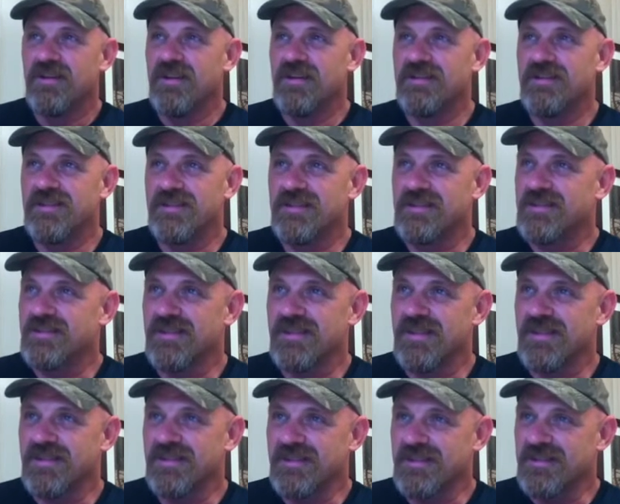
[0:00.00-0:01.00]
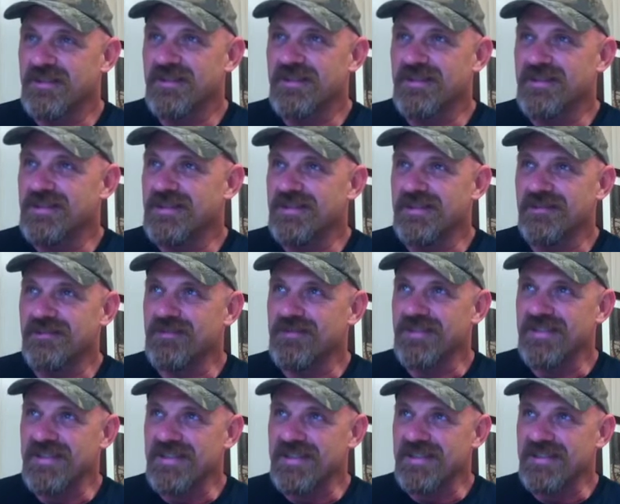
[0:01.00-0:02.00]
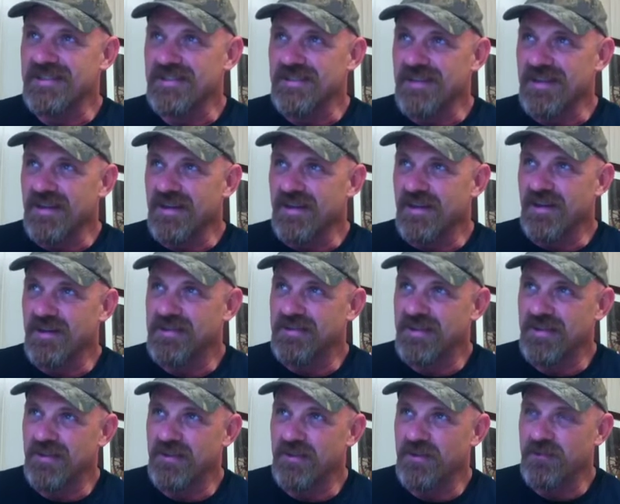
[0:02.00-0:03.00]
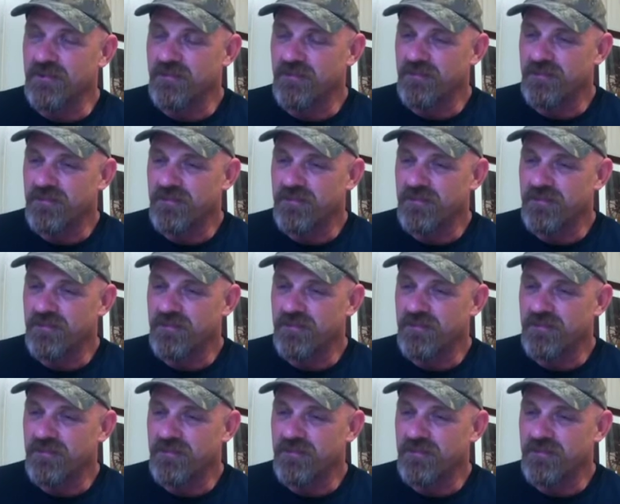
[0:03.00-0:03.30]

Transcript: It's just, I don't get it. Yeah, so,